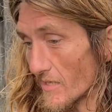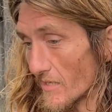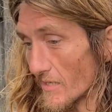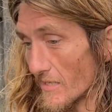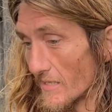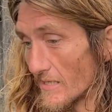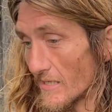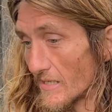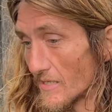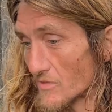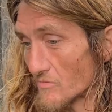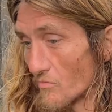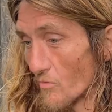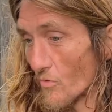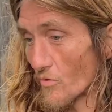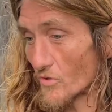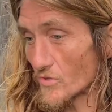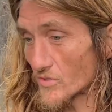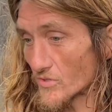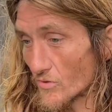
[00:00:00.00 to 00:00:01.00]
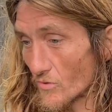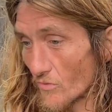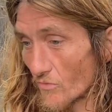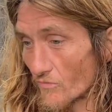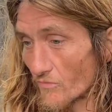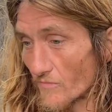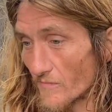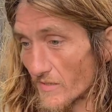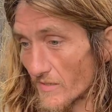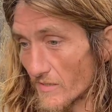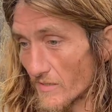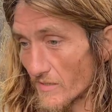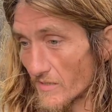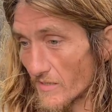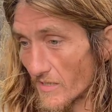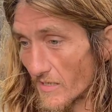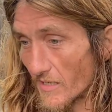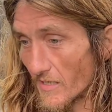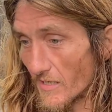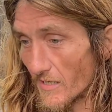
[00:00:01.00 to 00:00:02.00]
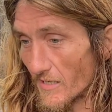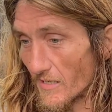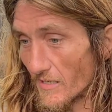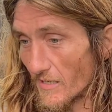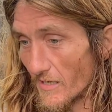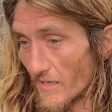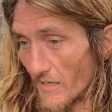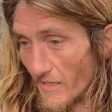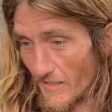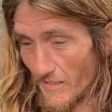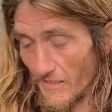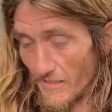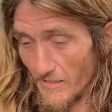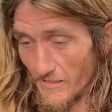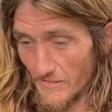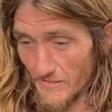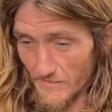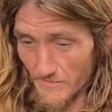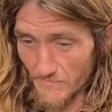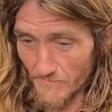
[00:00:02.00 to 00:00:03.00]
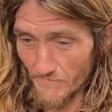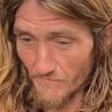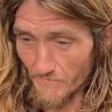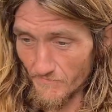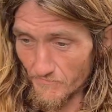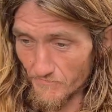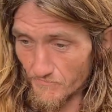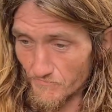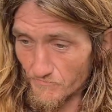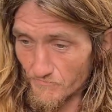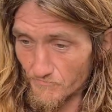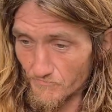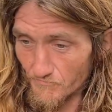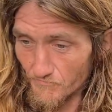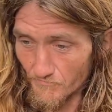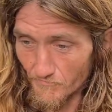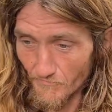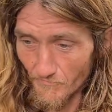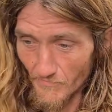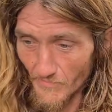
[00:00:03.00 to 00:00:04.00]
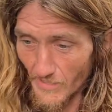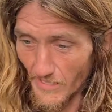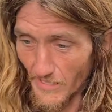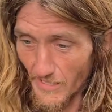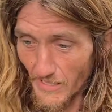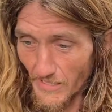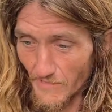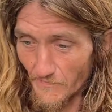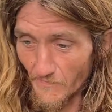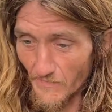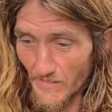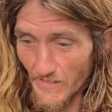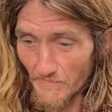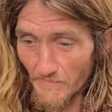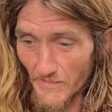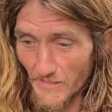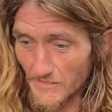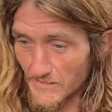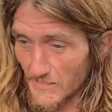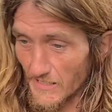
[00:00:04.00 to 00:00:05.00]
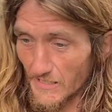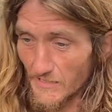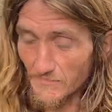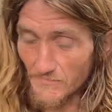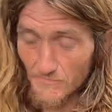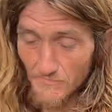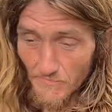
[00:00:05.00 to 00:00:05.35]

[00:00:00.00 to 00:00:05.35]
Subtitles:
He has more in store for me, and I think about that.